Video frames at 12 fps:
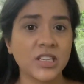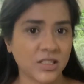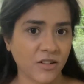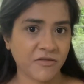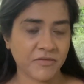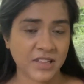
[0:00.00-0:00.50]

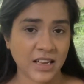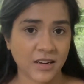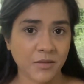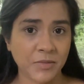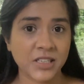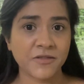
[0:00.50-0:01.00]
risk of
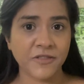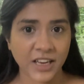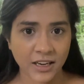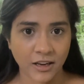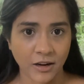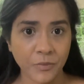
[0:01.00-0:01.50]
settlement
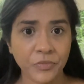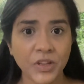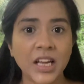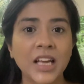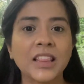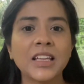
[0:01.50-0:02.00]
failure,
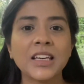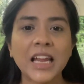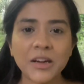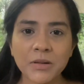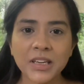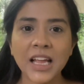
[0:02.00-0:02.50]
the
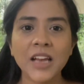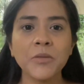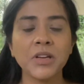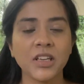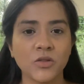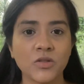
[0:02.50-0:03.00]
network
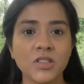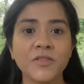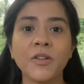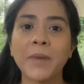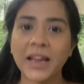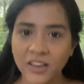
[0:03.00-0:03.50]
can be used
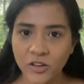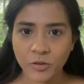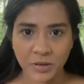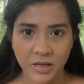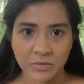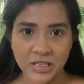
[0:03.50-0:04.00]
for
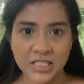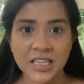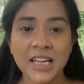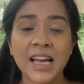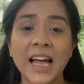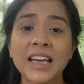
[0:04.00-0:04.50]
micropayments
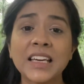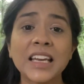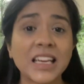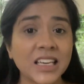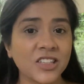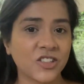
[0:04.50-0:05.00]
and
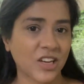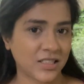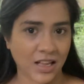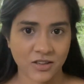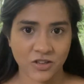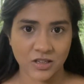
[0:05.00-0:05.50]
daily
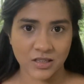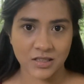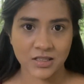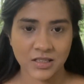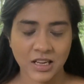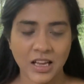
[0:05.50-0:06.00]

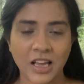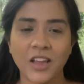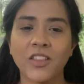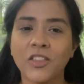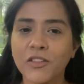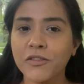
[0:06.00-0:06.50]
transactions.
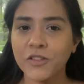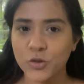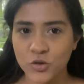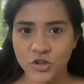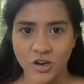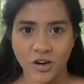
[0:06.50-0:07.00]
In the
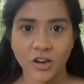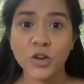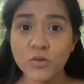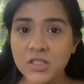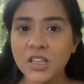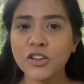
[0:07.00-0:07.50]
future,
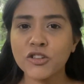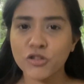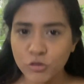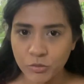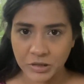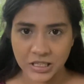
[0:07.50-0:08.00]
using
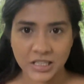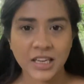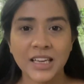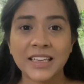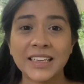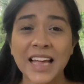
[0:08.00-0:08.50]

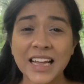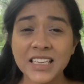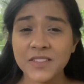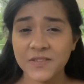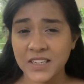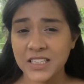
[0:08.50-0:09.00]
TrueBit,
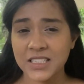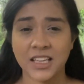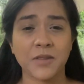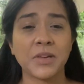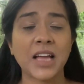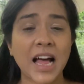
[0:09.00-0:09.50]
gas fees
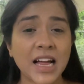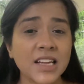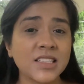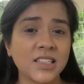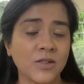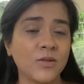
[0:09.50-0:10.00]
can be
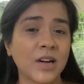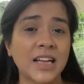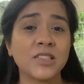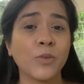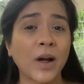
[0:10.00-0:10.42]
as low as